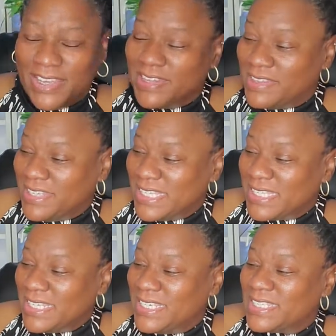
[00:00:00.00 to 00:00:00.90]
this
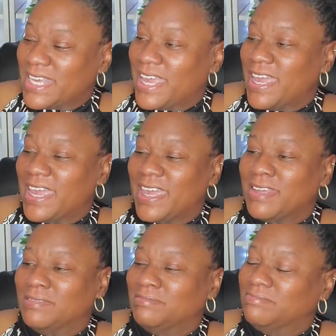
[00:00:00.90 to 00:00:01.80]
is a
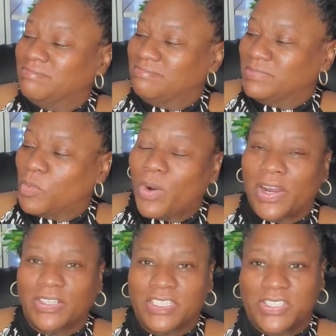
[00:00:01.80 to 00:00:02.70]

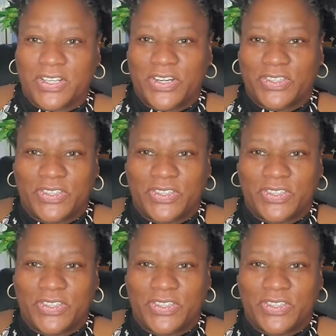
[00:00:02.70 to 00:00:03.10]
wireless charger.